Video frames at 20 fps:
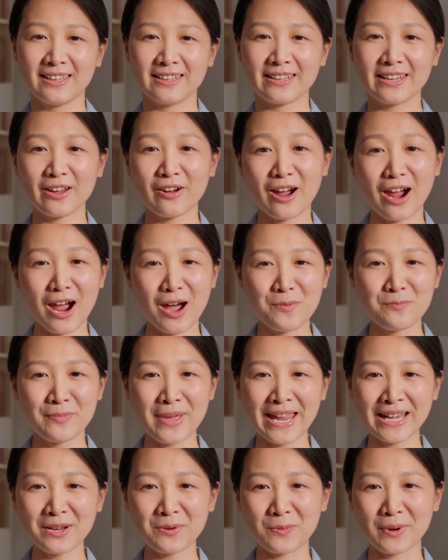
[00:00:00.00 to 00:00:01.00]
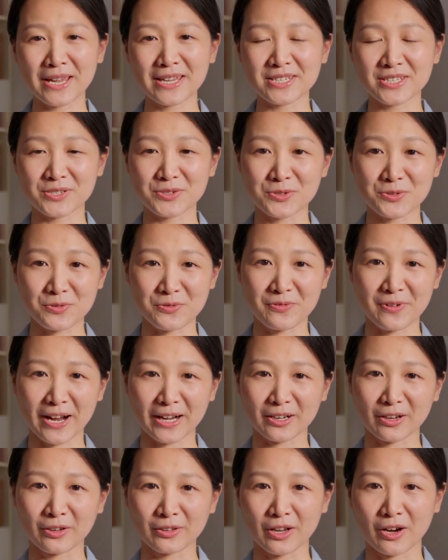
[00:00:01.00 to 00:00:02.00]
There are many ways to
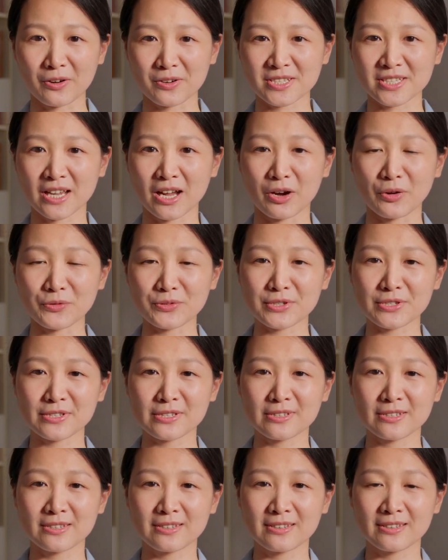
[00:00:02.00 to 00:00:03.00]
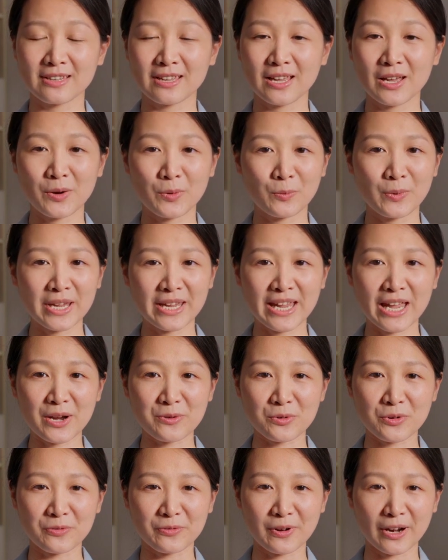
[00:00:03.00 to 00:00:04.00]
reflect on ourselves. We
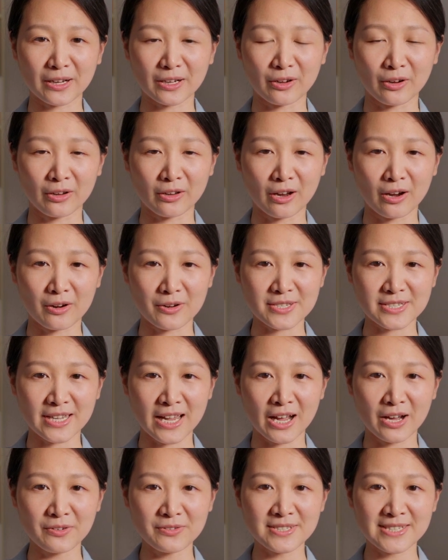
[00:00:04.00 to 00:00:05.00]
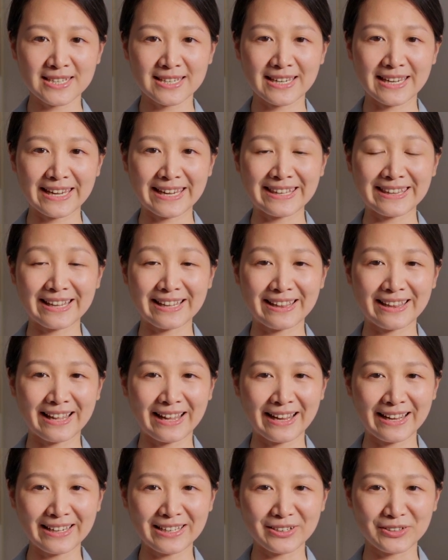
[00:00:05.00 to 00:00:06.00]
can reflect on ourselves in the
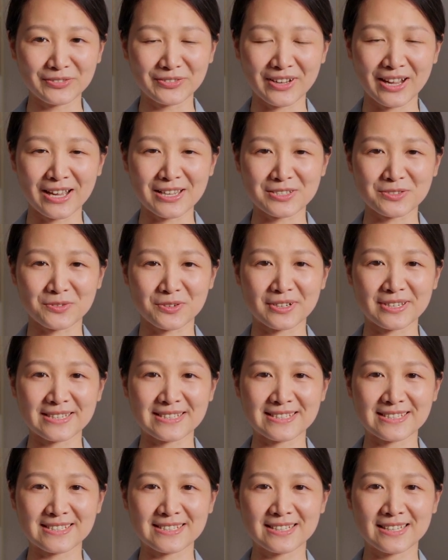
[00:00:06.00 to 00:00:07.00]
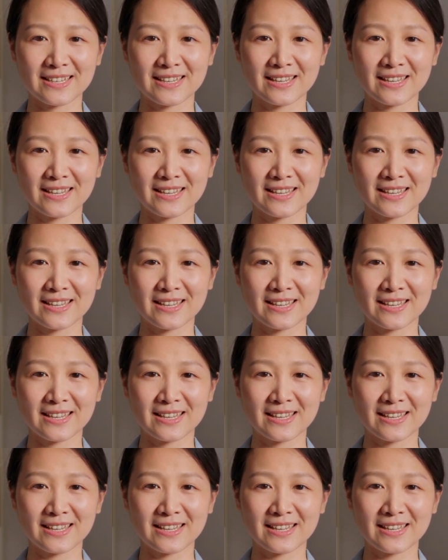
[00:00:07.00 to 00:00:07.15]
light of God's words.